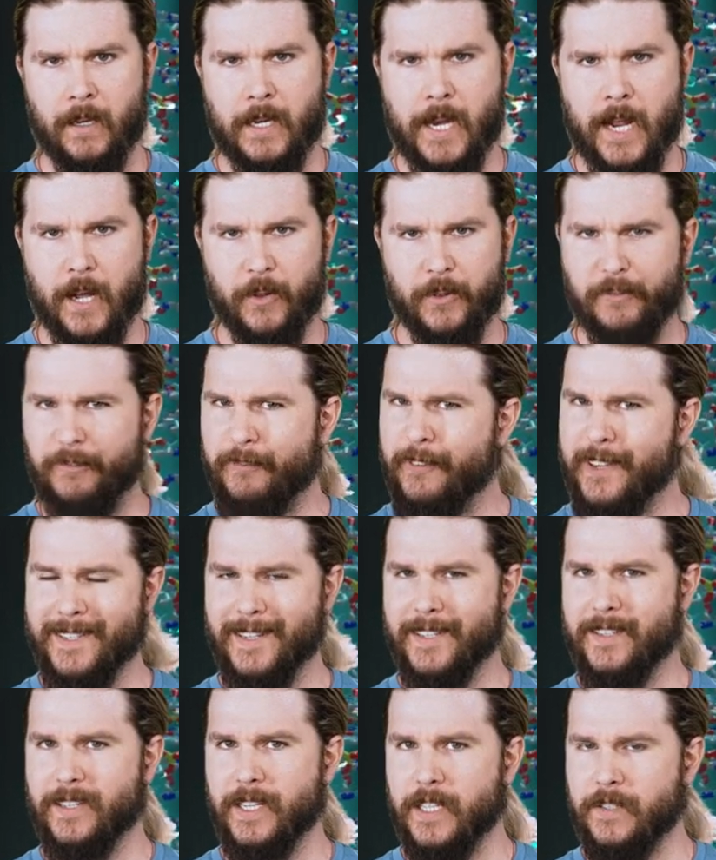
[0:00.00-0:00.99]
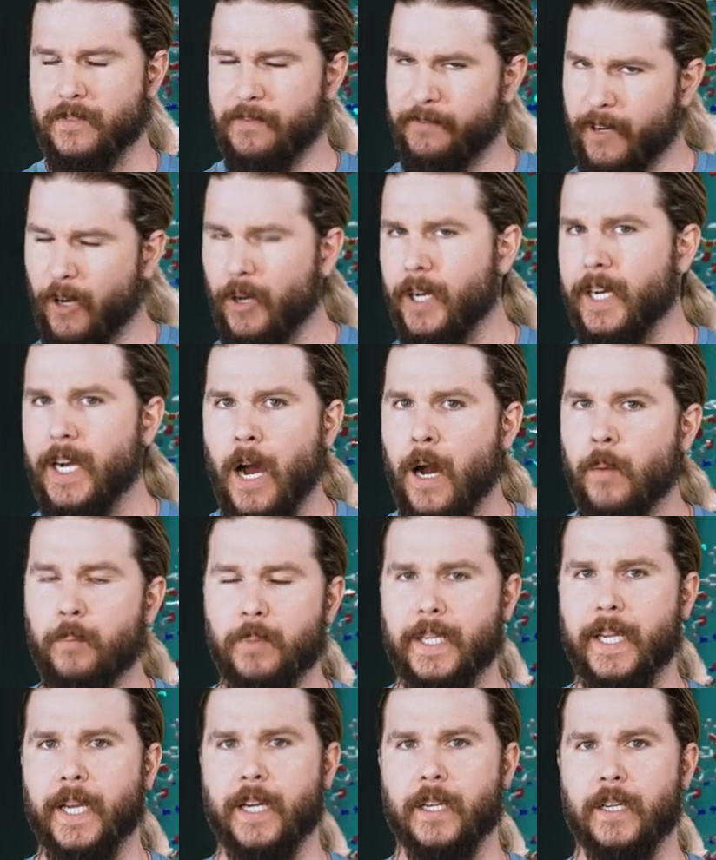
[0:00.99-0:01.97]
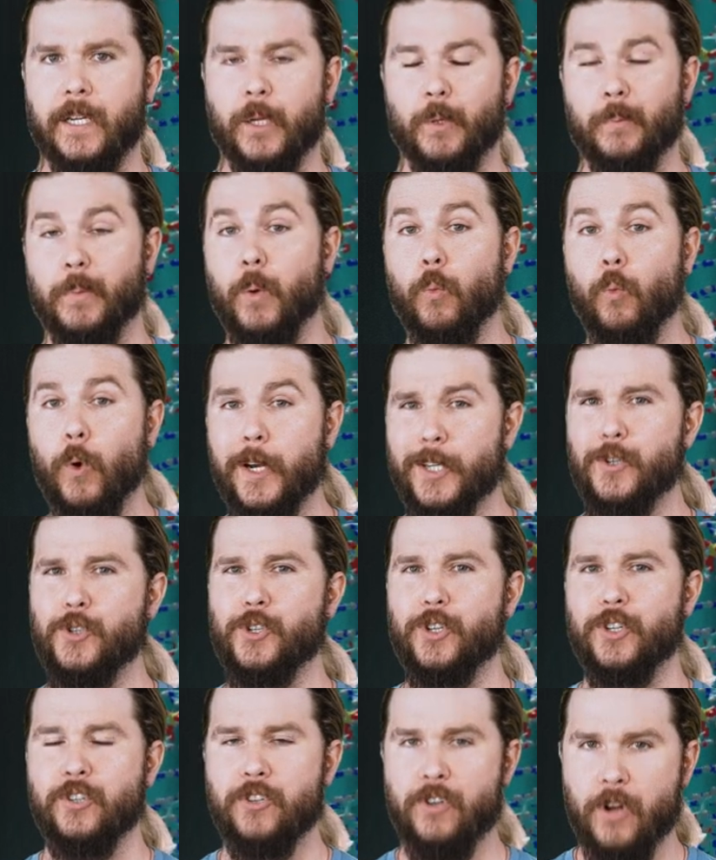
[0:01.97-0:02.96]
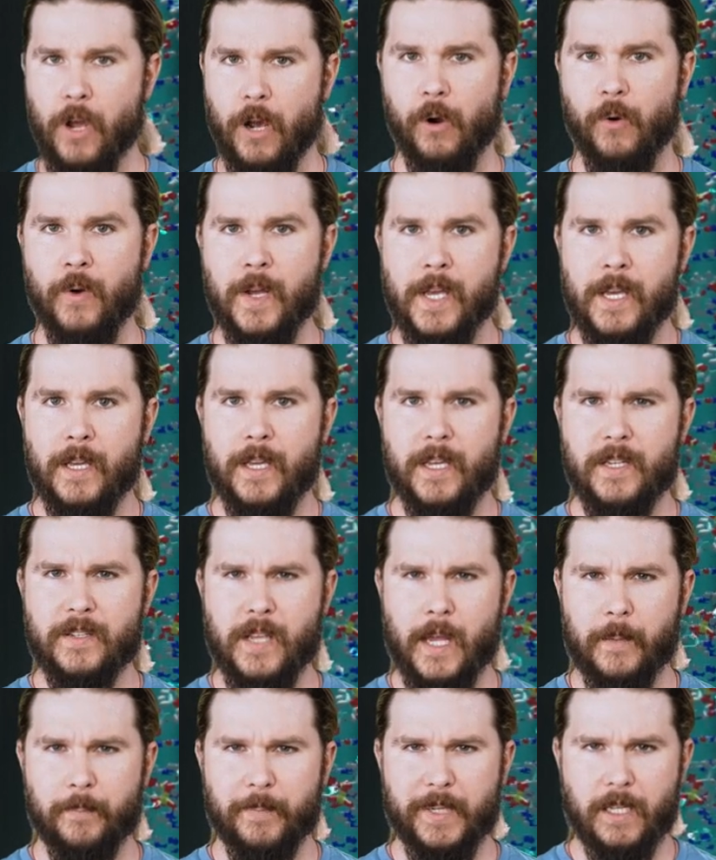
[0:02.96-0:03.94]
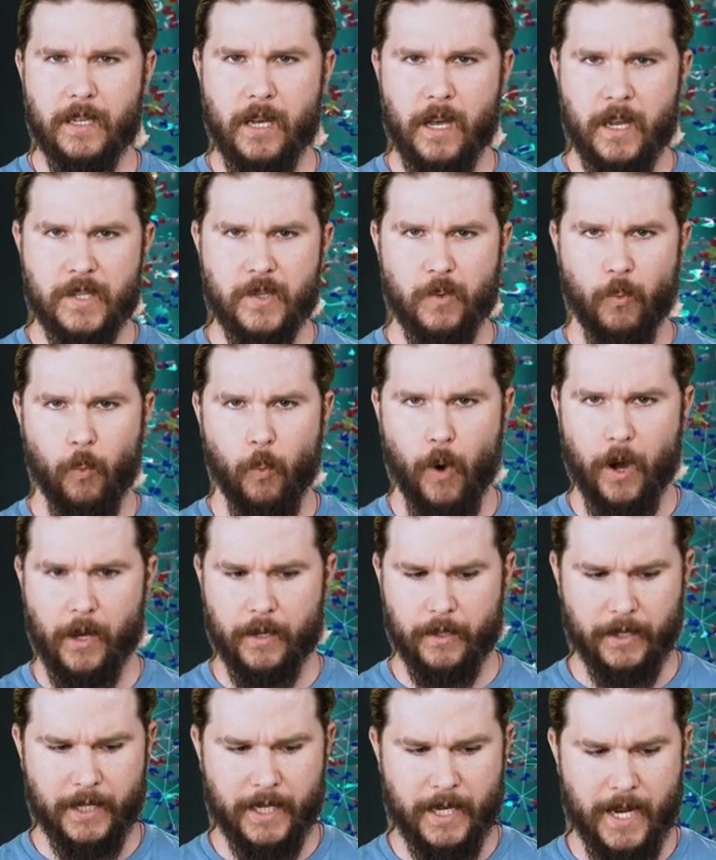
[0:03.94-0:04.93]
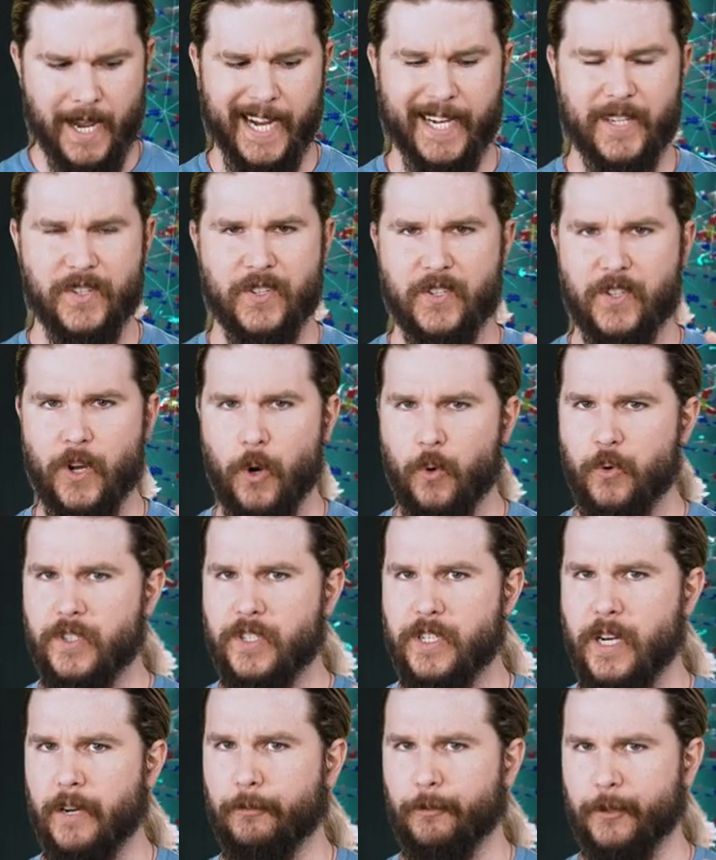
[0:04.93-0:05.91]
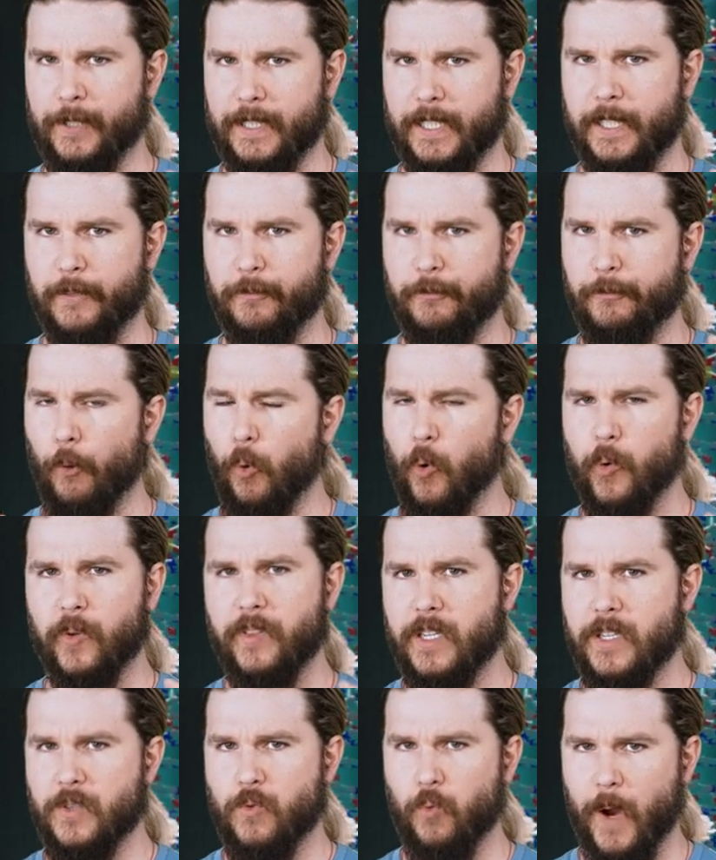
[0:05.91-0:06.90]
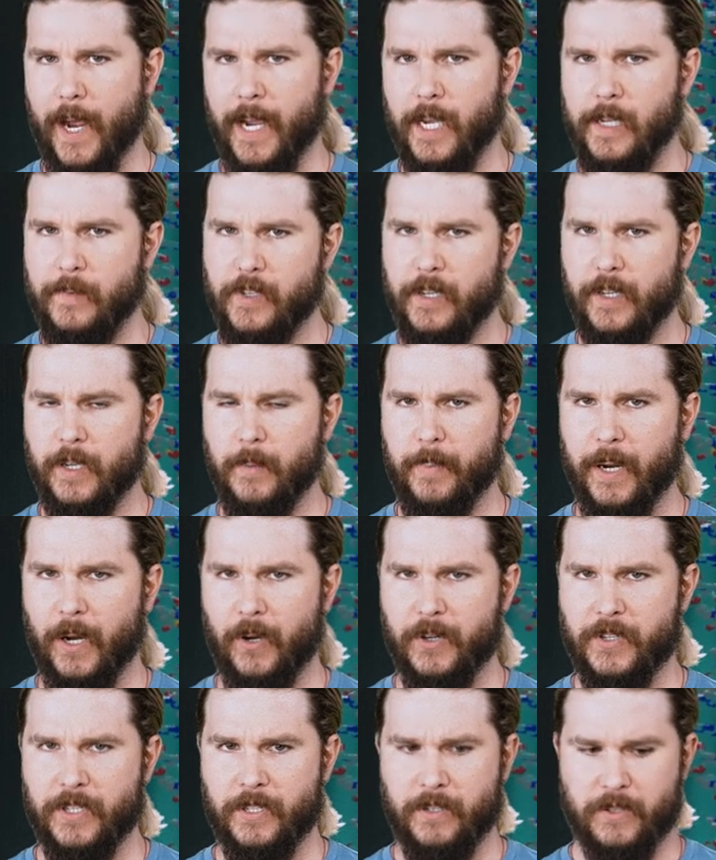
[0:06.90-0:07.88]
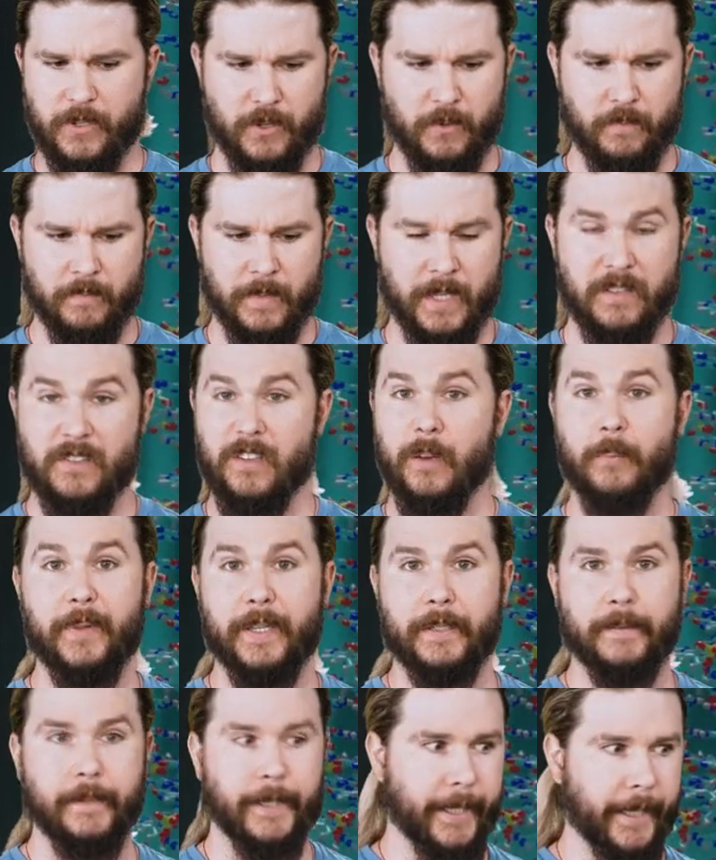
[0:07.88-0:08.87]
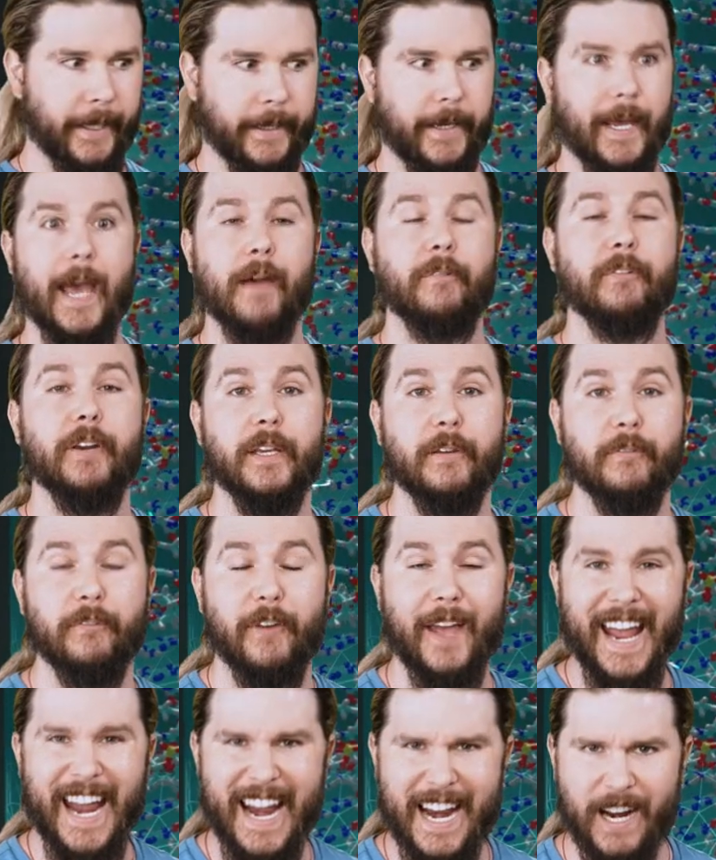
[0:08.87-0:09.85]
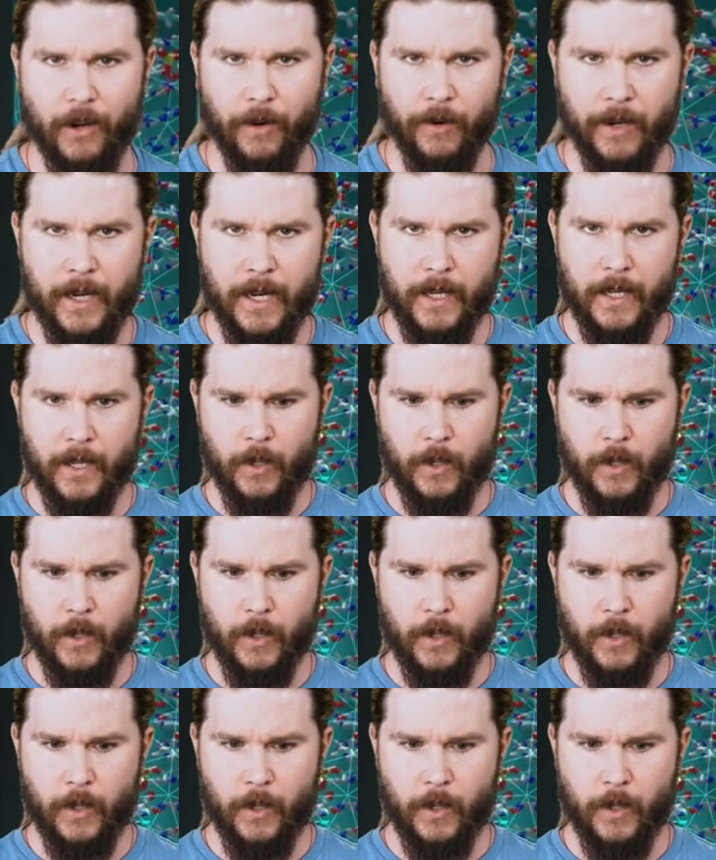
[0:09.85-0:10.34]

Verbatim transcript: Now, the physics gets very complicated here, but what you should know is that because water can act so differently for these waves in comparison to something like a cavity of air,